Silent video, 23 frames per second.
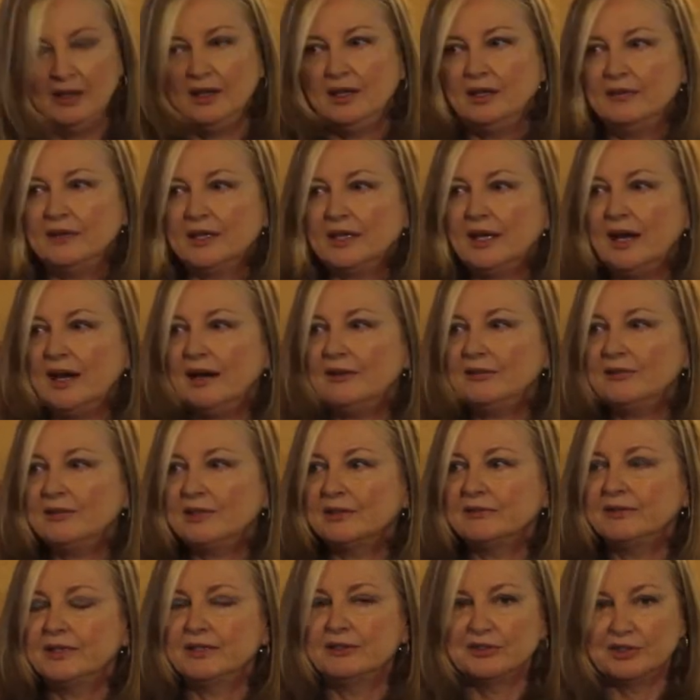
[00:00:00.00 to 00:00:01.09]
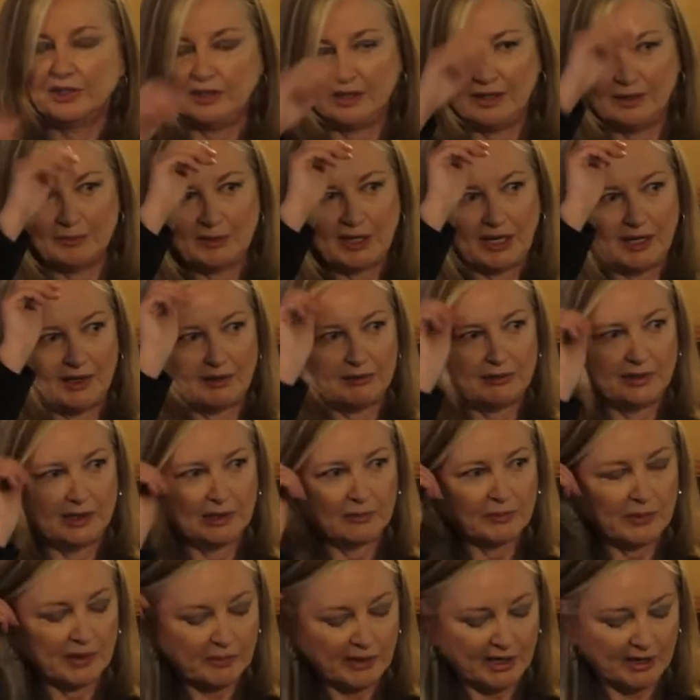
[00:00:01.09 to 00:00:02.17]
In the Catholic liturgy, I'm Catholic
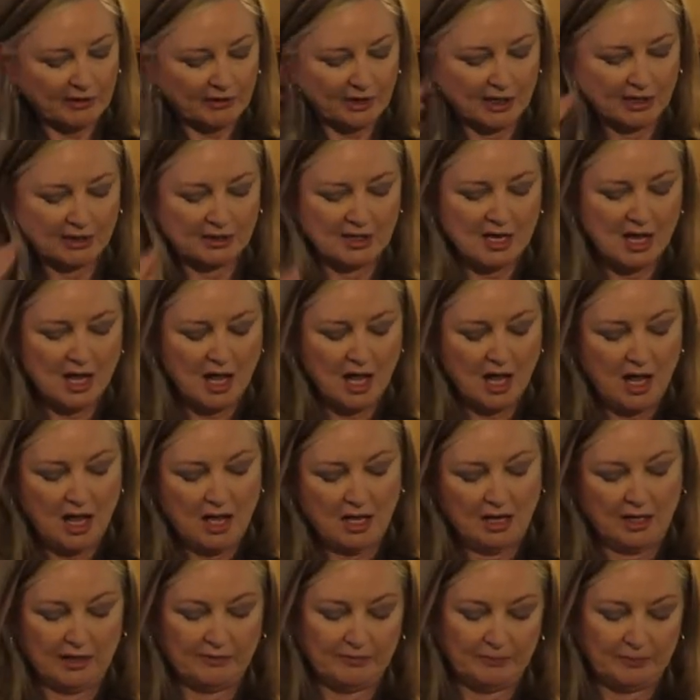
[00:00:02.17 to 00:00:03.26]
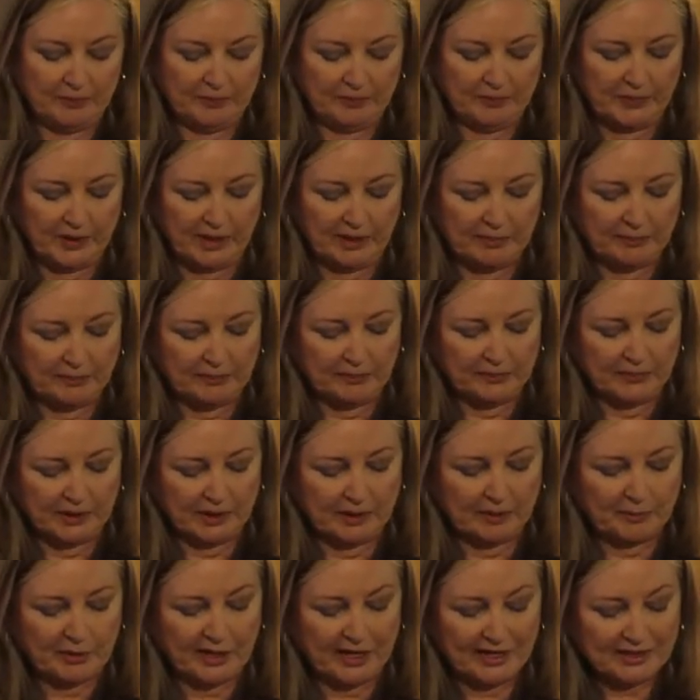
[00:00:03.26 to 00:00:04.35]
by background and by
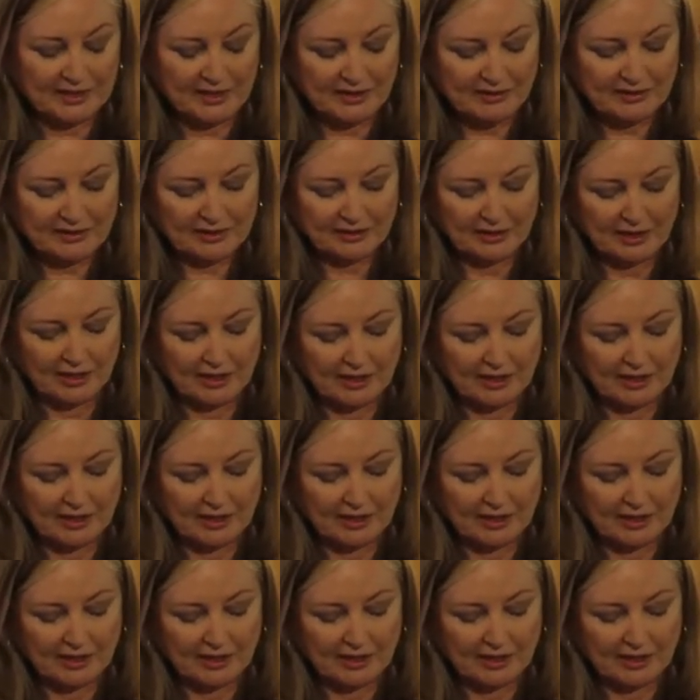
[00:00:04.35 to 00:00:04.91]
practice,